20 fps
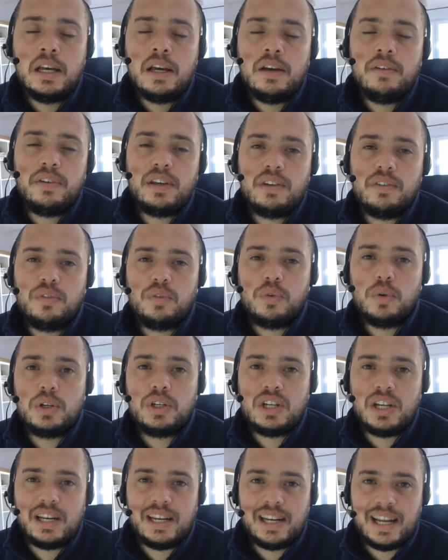Thank you for
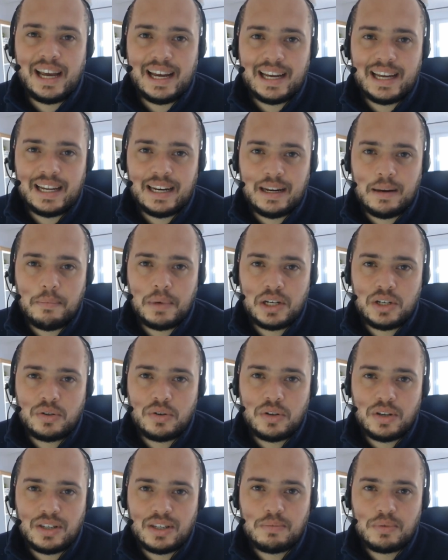watching, and make sure
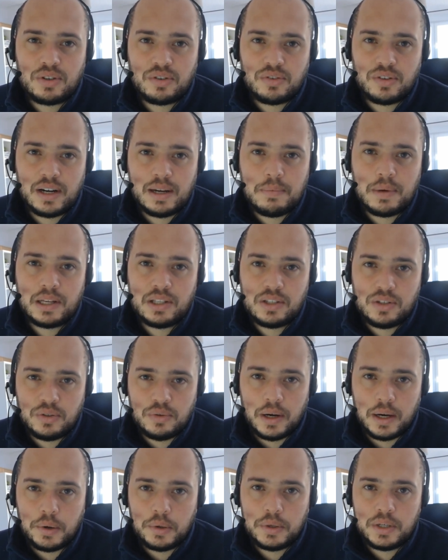you subscribe to
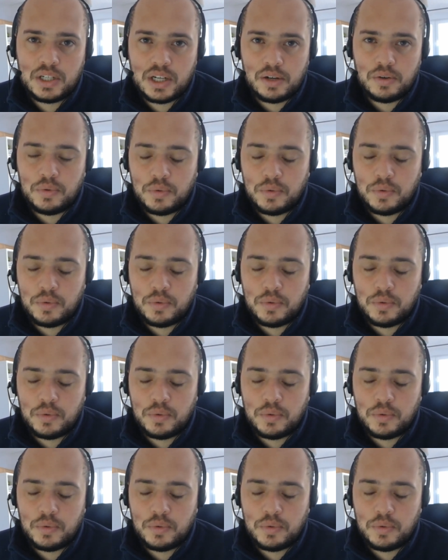our channel.